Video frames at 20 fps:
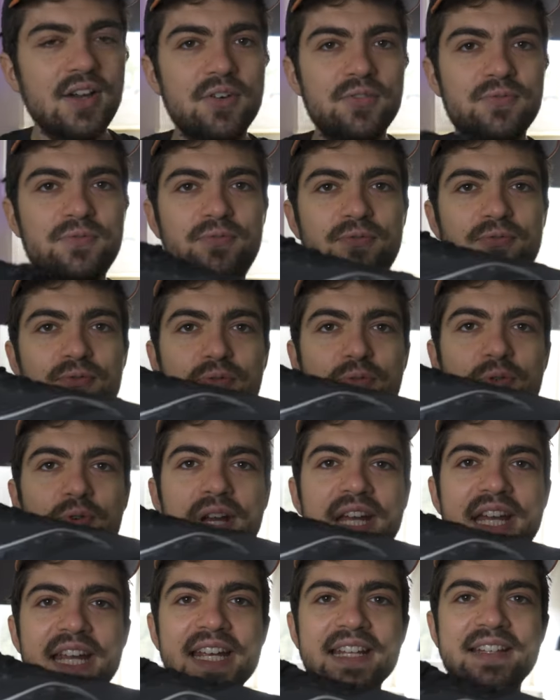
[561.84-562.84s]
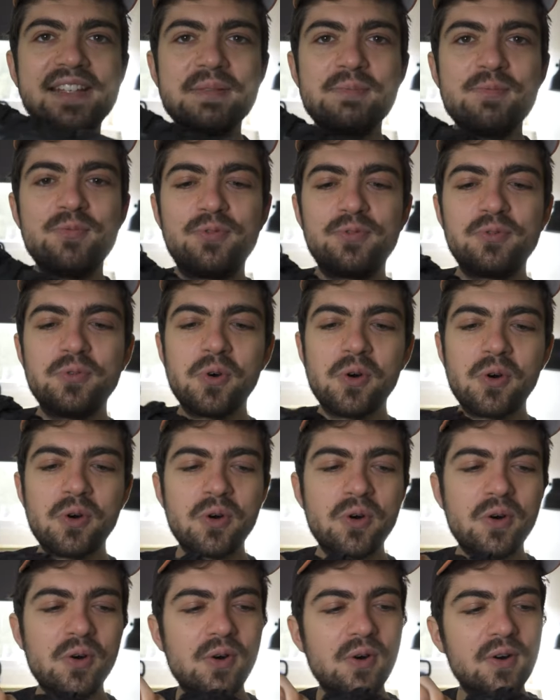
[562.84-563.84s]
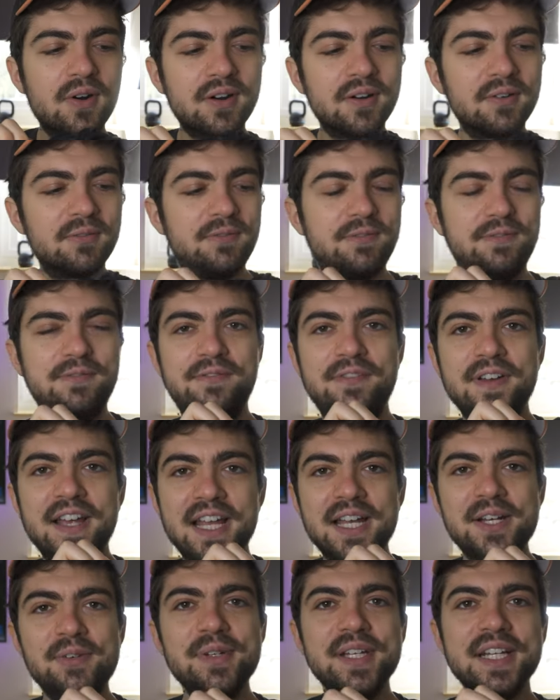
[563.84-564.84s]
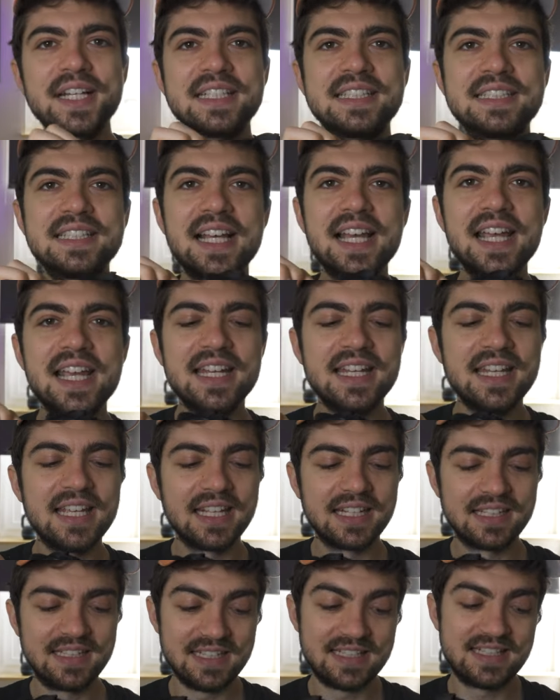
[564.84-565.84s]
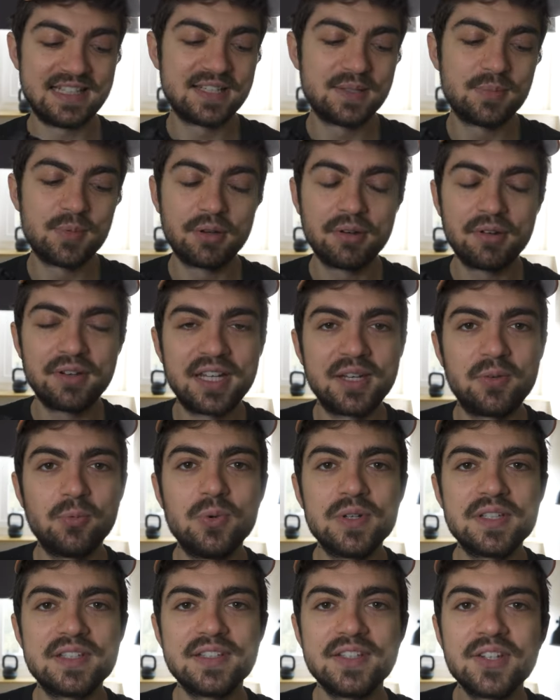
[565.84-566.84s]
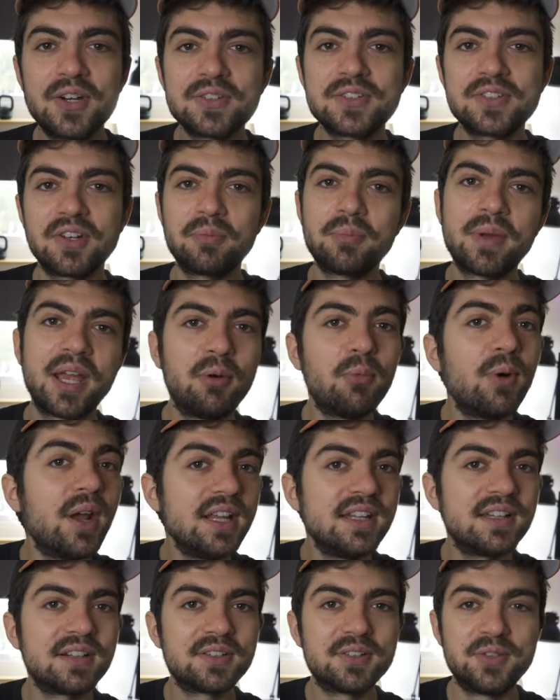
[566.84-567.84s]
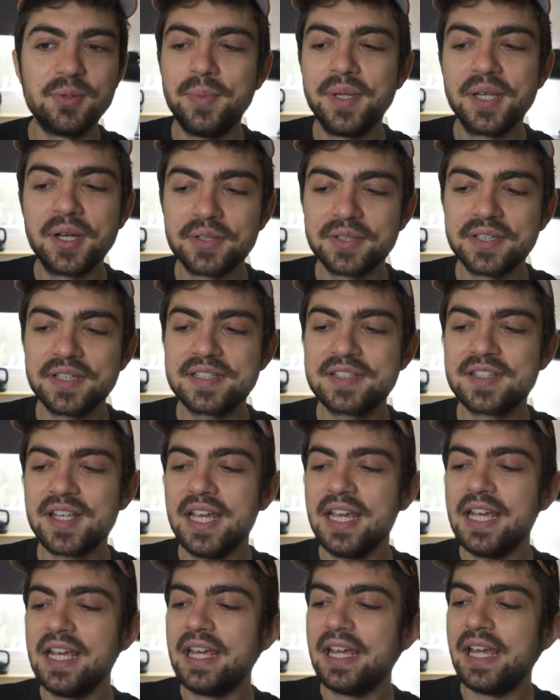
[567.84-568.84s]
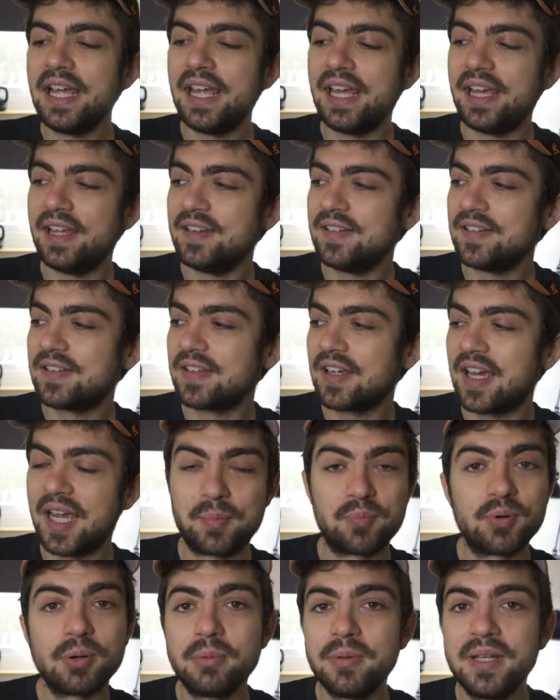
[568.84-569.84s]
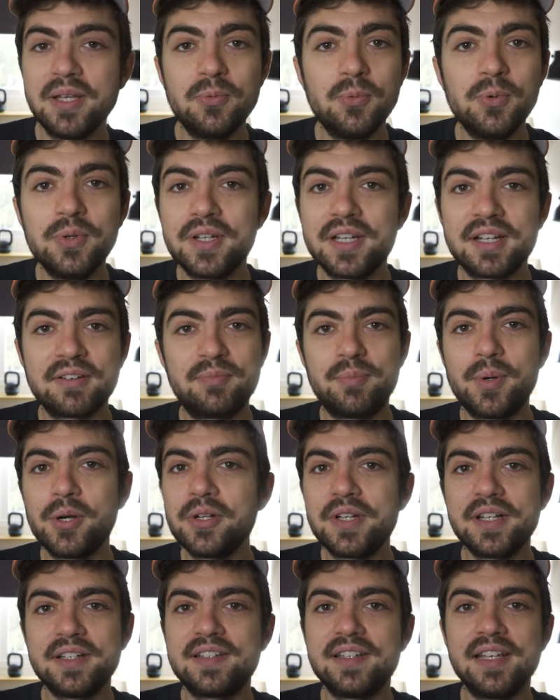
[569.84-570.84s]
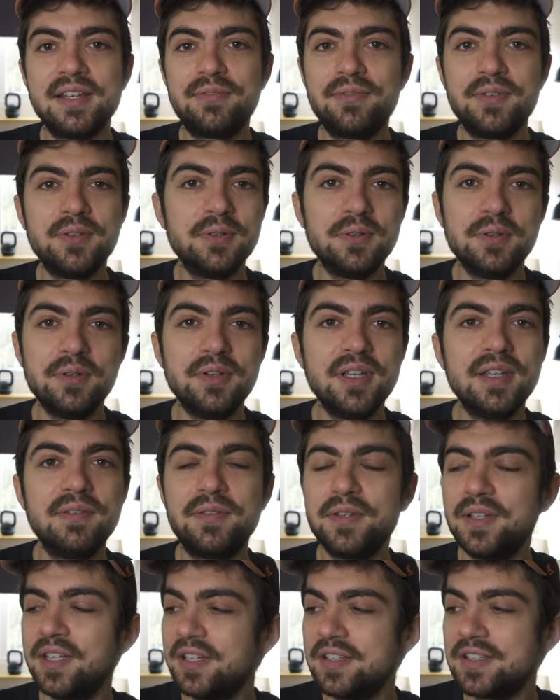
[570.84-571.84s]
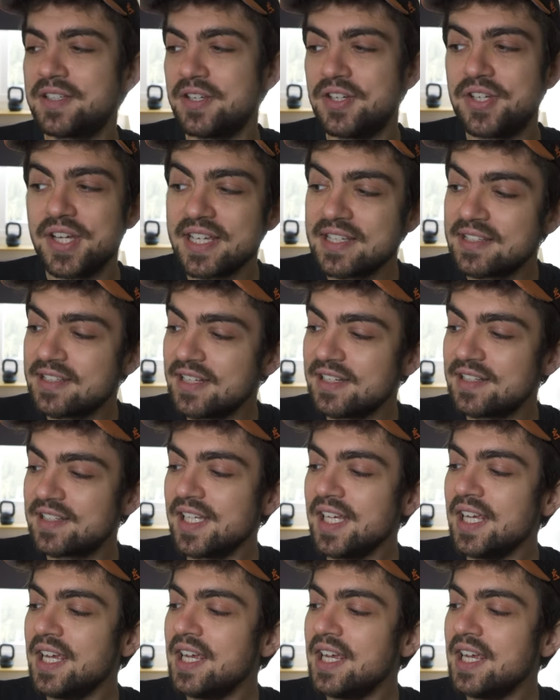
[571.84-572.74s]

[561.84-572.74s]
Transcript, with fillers: Freedom 4. Very exciting. This is a model that was not on my radar, to be honest and I probably wouldn't have bought it if you if you didn't suggest it.